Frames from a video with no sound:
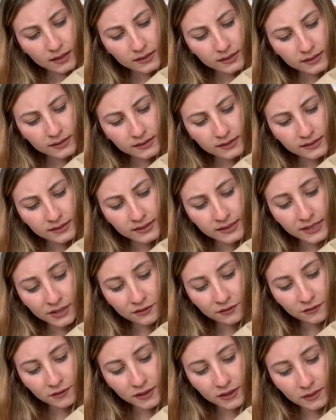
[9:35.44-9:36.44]

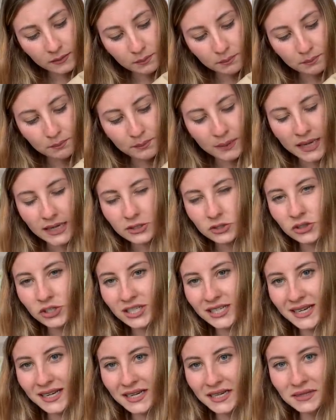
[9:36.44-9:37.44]

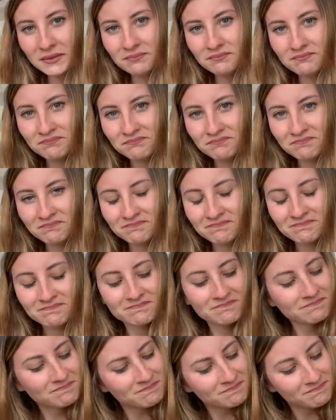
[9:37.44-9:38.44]
Diffenbachia?
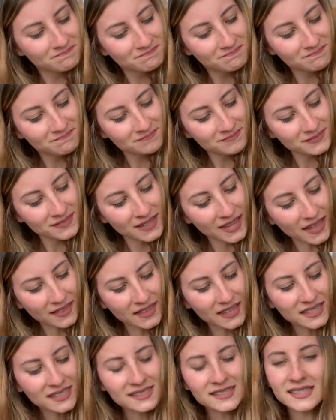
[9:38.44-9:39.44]
And
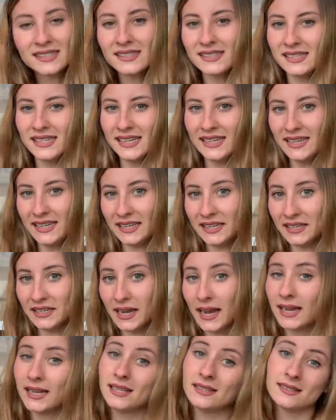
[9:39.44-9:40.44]
then it says tiki.
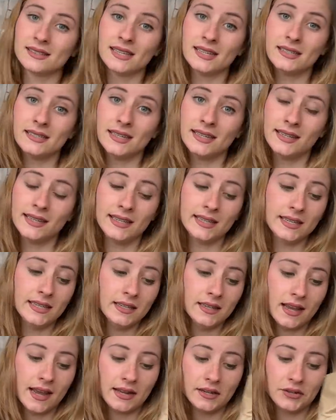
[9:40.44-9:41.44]
I can say
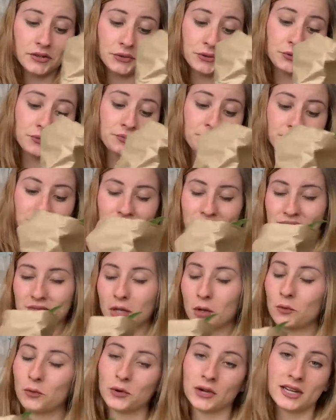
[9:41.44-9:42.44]
tiki.
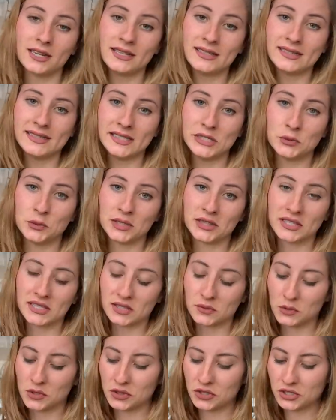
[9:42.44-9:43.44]
We're going to see what
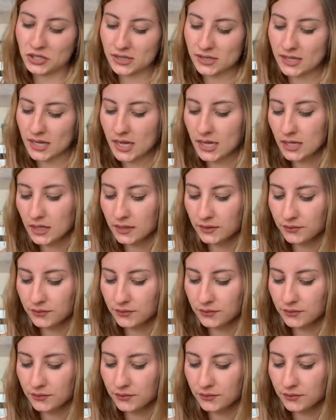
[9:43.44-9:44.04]
this one looks like.